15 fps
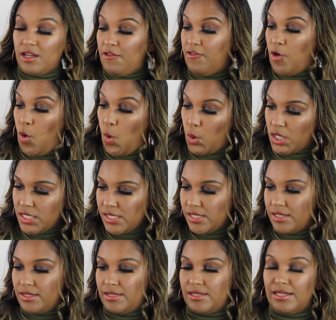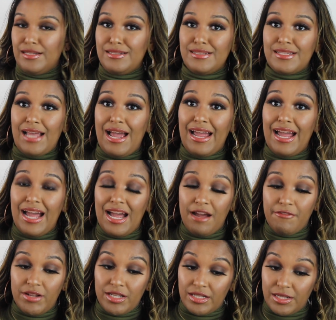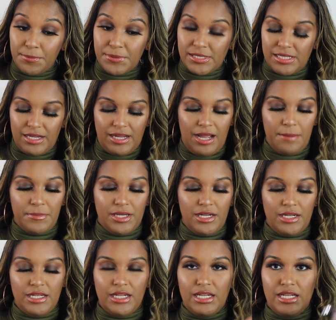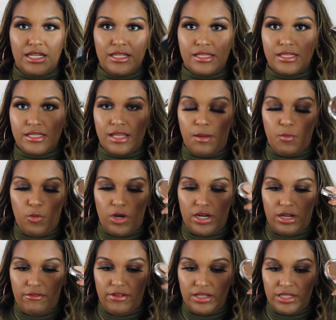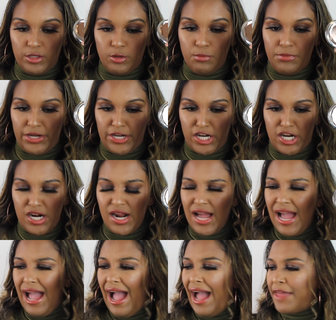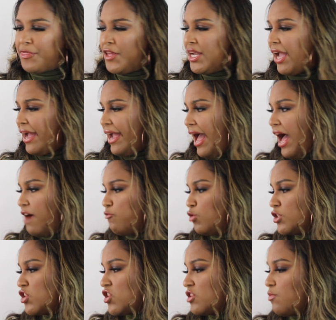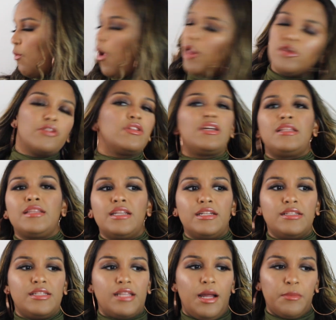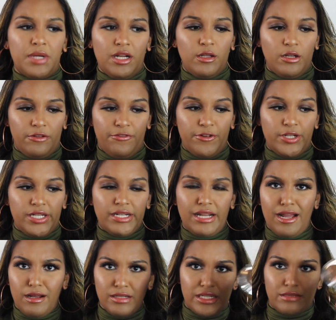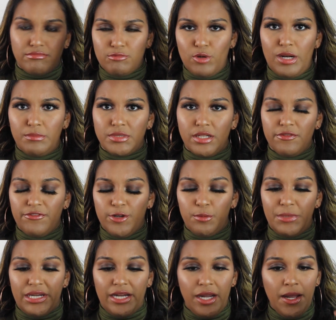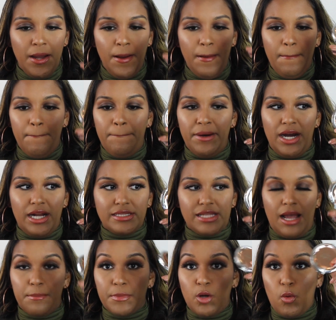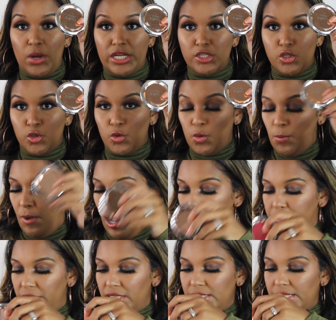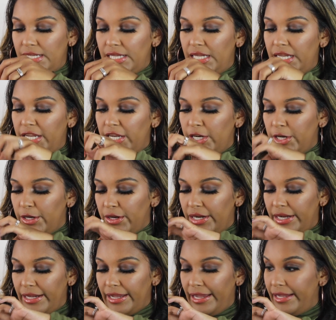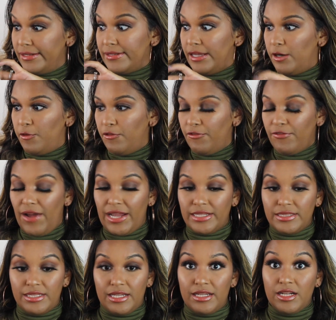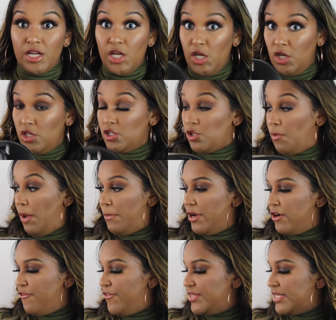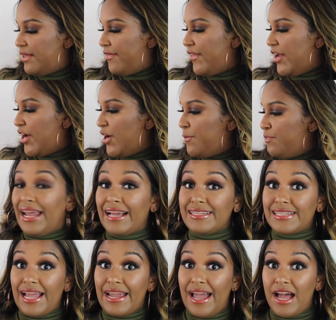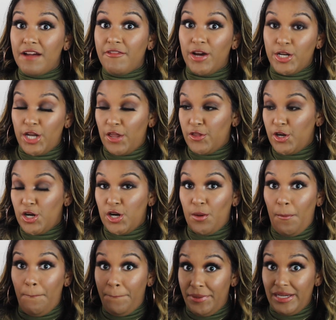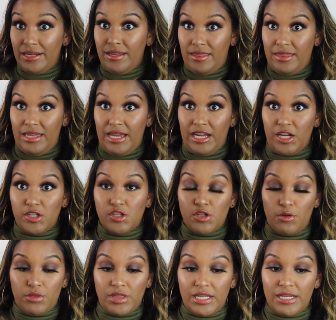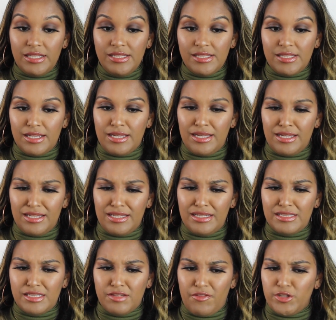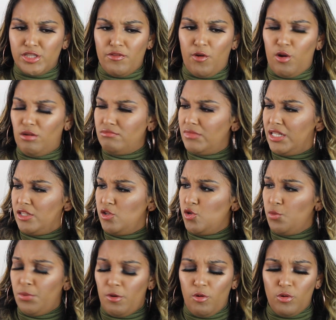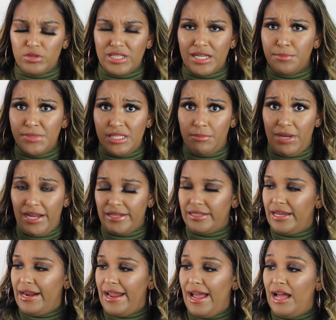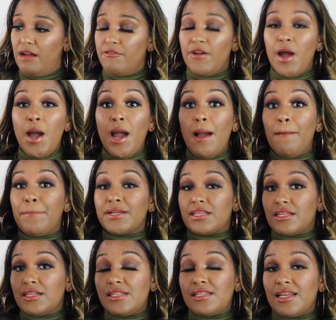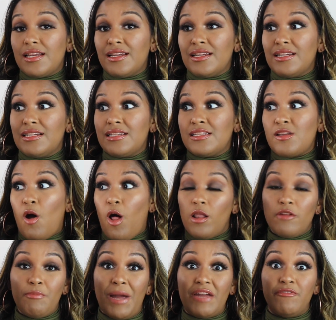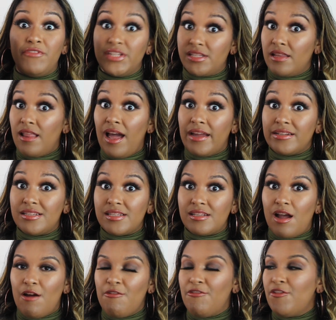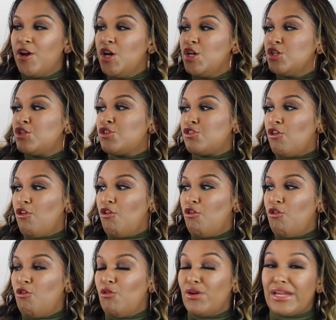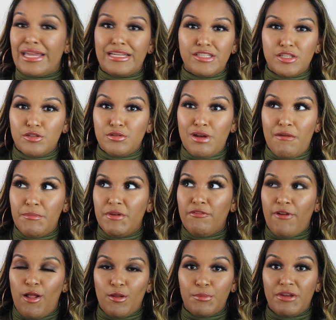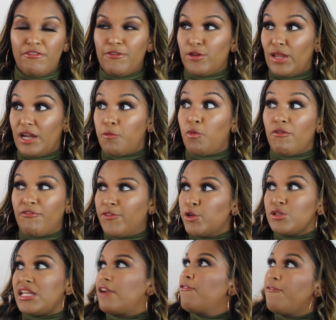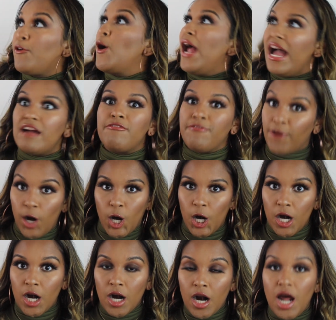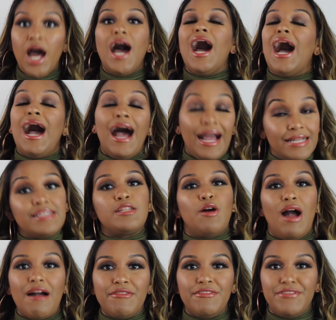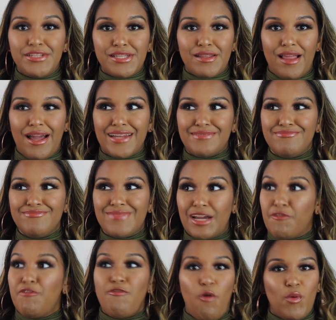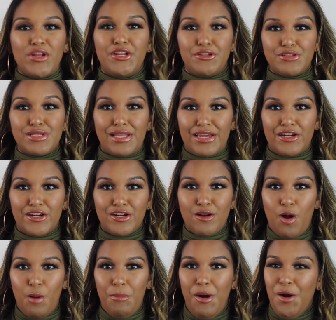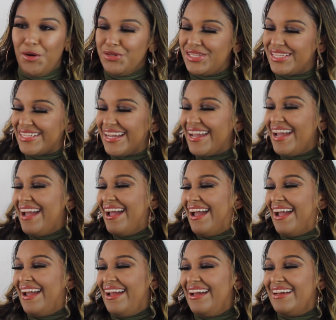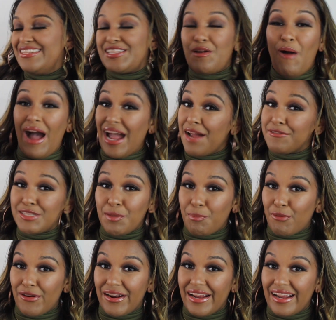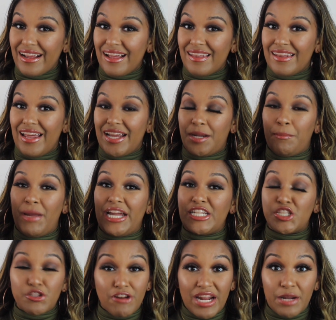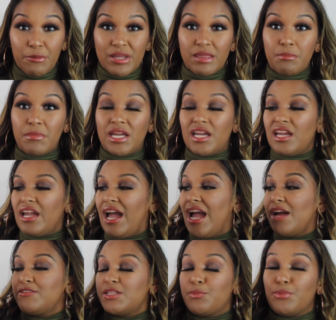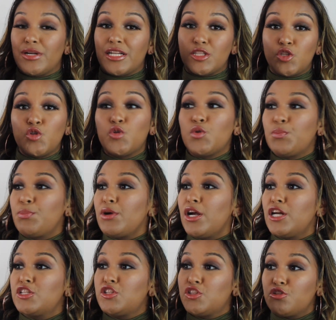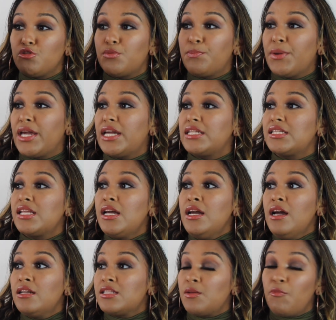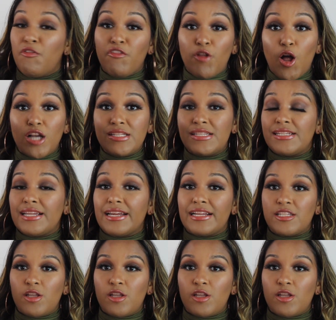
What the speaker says: of course, since I have lipstick, I'm gonna need somewhat of a little mirror. I think I have one smaller than this. I'm gonna look for it now, like when I'm done filming, but I'm going to pop this in here in case I don't find it, so my mirror fits in there. Next, I have another big thing. So this is, first of all, like a super old Ipsy bag that I have, but this is all of my Invisalign stuff. So in case you haven't been following me for like what feels like forever, I still have Invisalign, like 4 years later almost. And so I have to bring like my tray with me. I have to bring toothbrush, toothpaste, some floss sticks,